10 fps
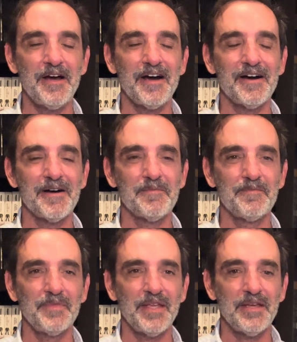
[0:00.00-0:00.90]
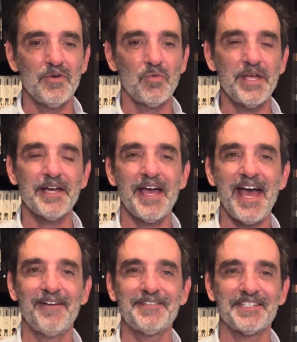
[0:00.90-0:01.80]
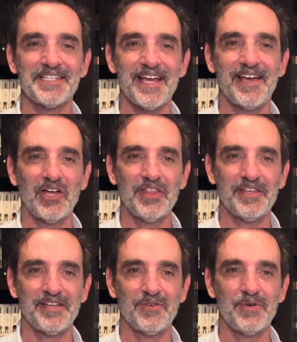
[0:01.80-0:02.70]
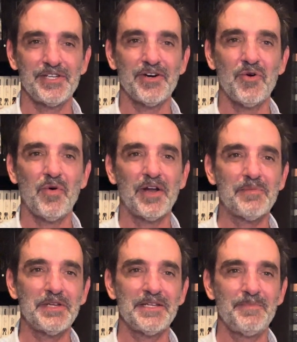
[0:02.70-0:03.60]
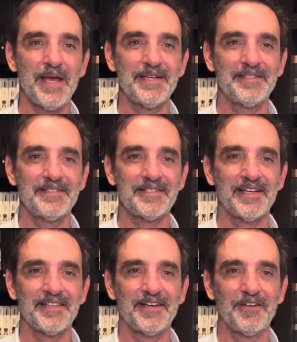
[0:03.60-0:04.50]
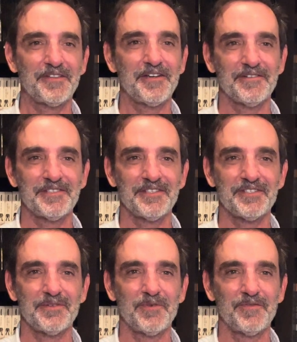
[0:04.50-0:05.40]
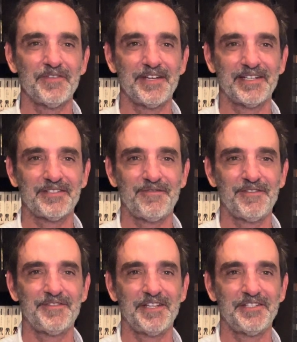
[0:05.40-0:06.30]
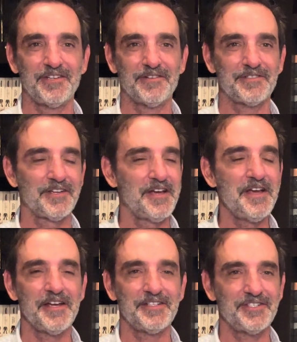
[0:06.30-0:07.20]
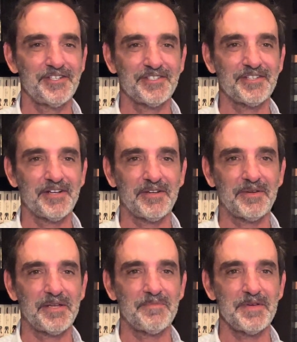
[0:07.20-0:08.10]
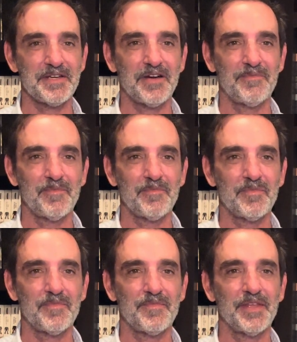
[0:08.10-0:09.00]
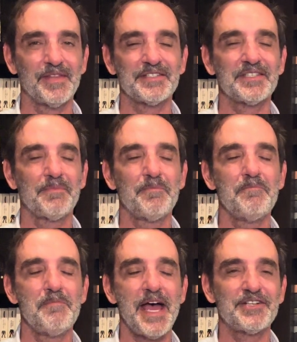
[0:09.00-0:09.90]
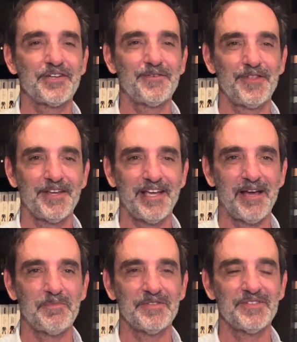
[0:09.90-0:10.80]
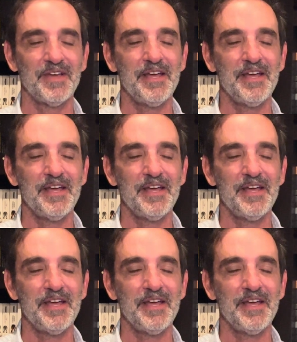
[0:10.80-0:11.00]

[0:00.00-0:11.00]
Um, we have to stay healthy. We don't want to be dependent on the healthcare system over the next fifteen years. It's just going to become, unless some magical thing happens,